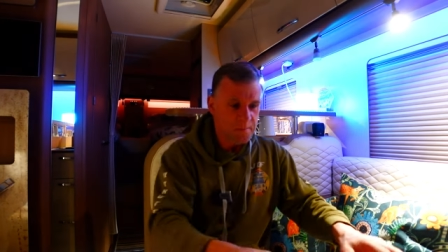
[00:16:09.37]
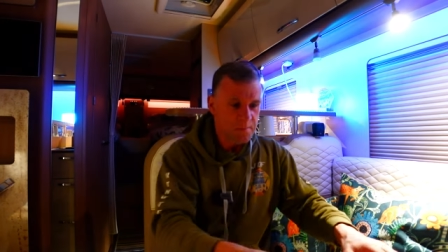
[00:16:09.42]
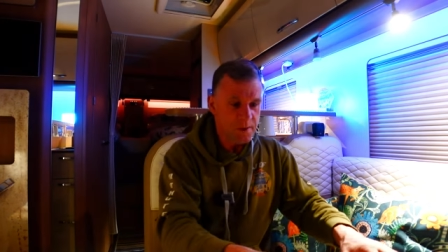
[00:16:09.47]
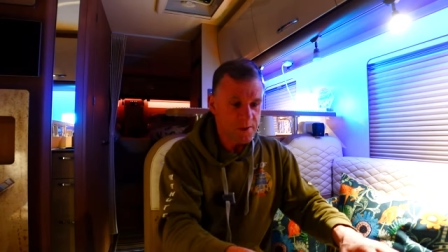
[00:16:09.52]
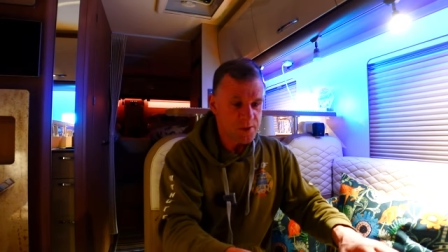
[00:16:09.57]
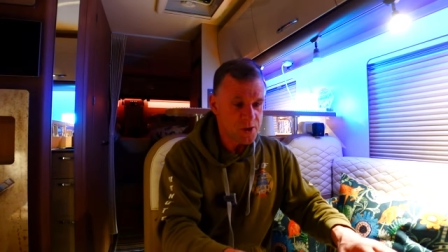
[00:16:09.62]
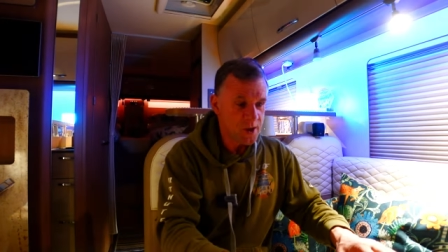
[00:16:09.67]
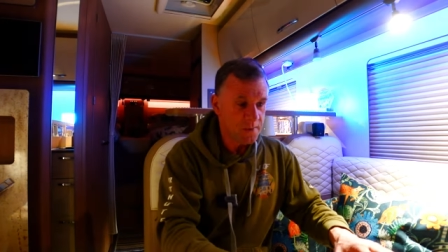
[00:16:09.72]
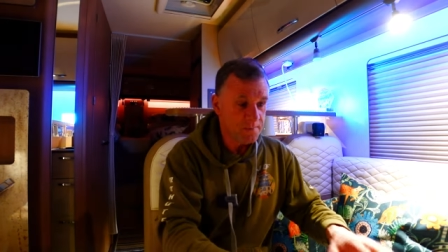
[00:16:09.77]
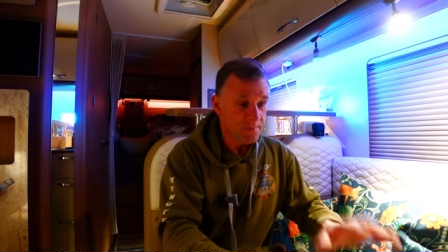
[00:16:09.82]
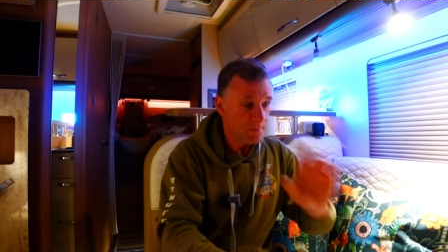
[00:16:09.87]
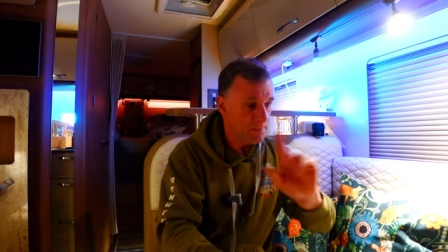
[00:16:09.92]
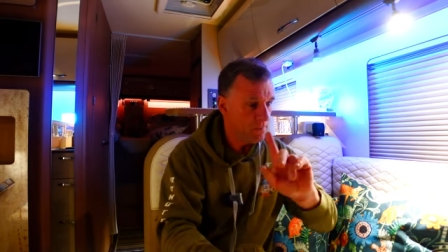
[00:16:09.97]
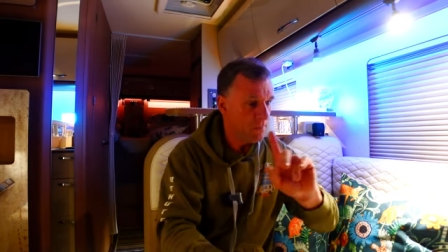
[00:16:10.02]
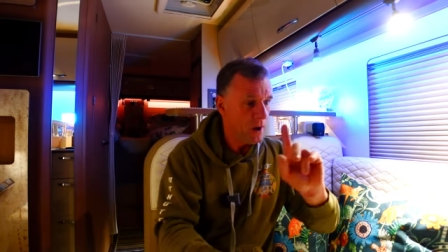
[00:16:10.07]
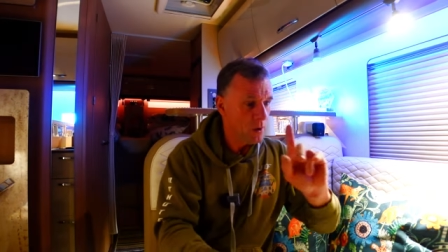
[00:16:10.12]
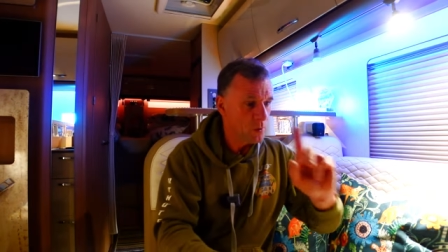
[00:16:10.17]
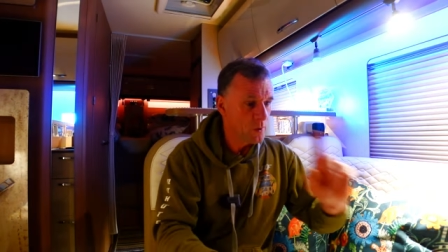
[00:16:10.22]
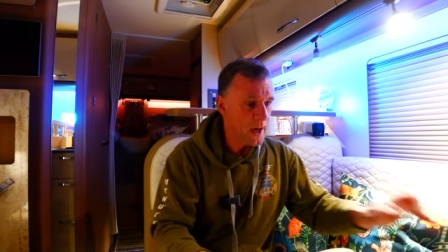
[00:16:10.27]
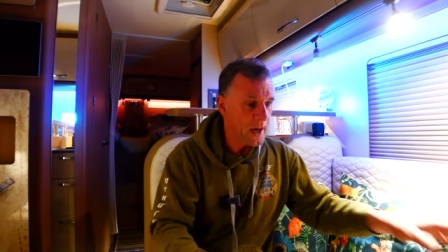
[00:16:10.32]
But um,
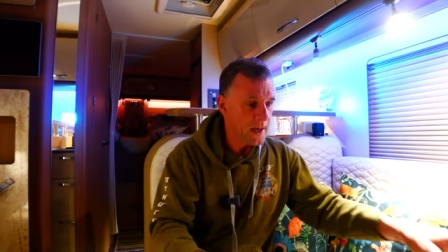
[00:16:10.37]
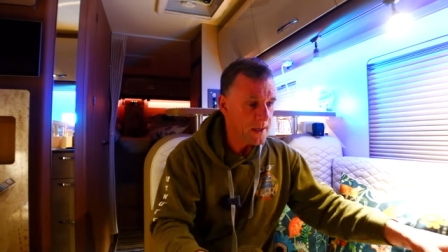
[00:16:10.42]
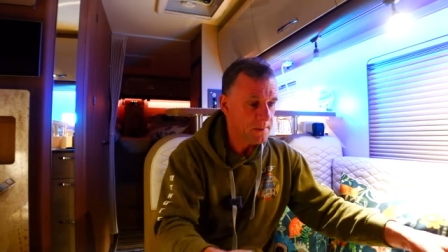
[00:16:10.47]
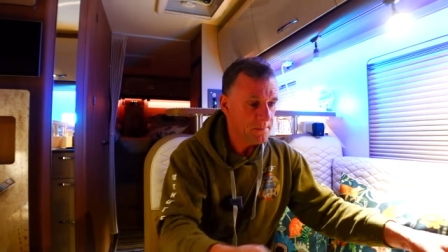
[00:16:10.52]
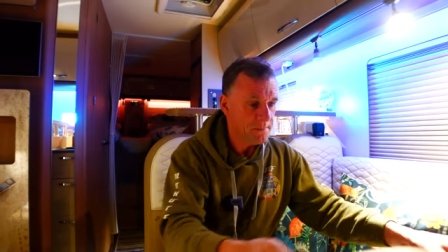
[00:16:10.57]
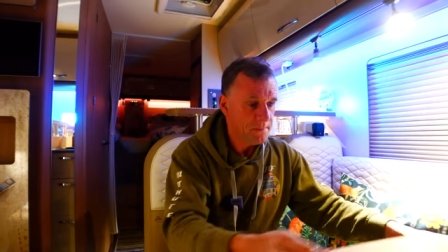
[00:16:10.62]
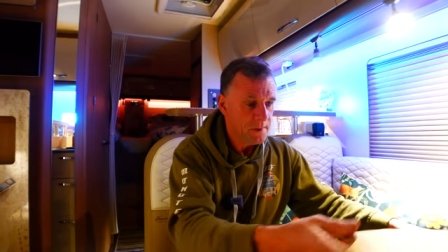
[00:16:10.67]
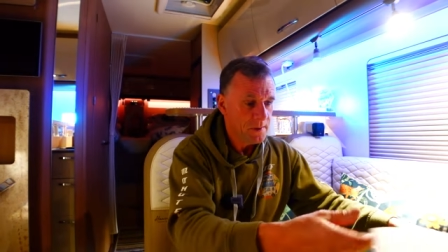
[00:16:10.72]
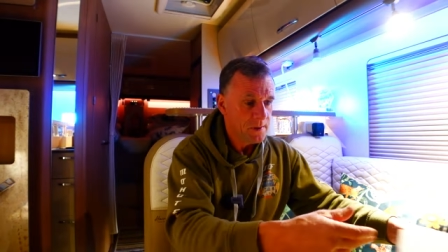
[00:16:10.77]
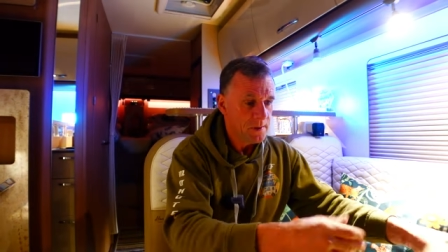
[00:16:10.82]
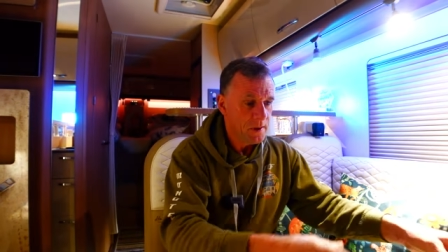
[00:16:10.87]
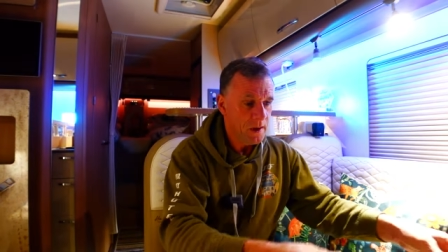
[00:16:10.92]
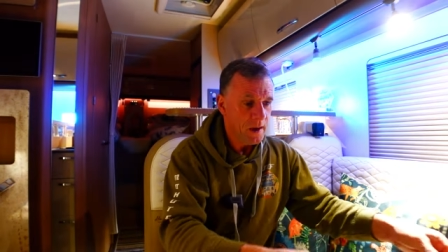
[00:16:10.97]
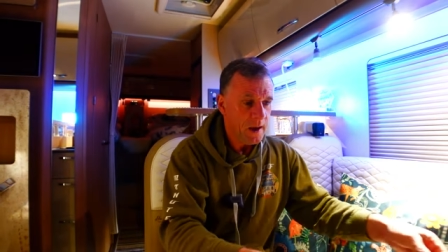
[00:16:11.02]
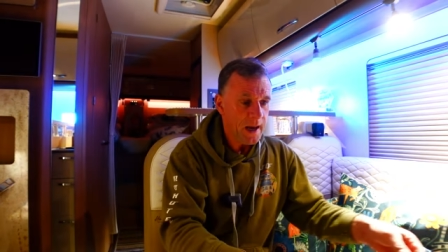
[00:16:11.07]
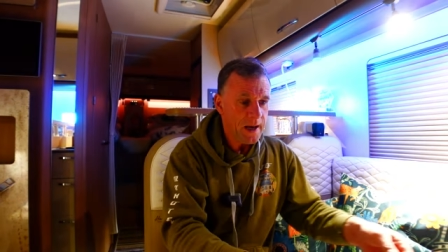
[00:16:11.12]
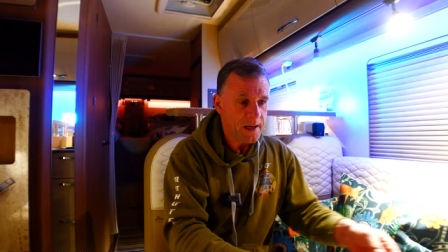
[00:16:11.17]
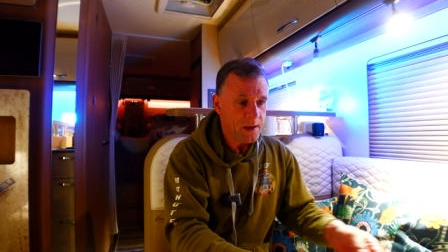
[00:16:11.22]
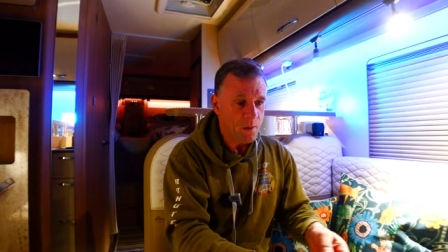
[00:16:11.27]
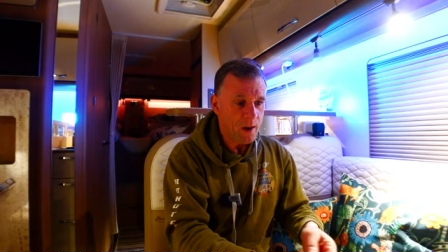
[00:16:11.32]
okay,
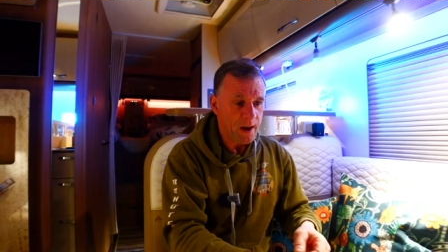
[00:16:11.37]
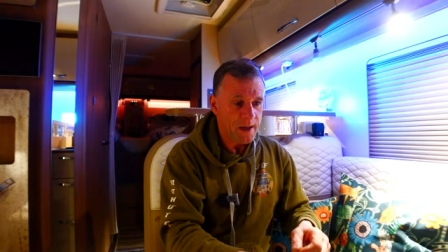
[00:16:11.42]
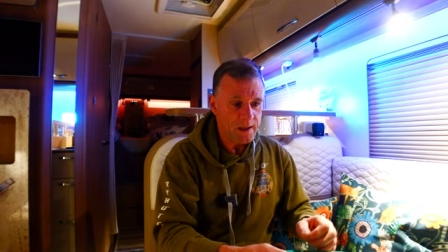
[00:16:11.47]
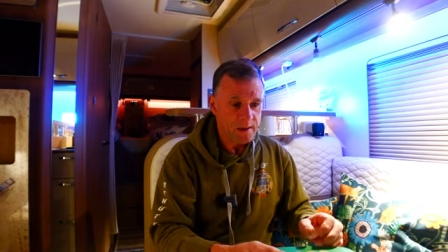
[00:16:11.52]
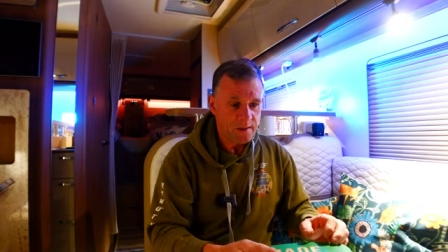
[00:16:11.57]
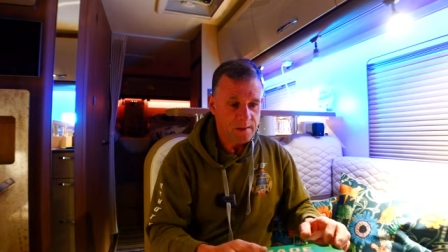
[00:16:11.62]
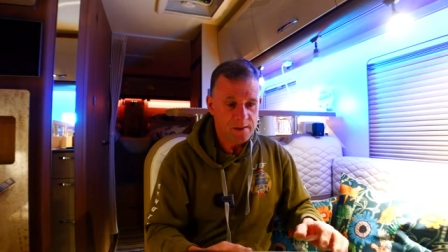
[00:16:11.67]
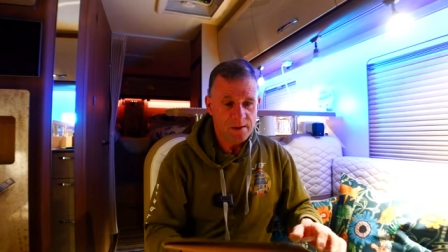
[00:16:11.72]
anyway,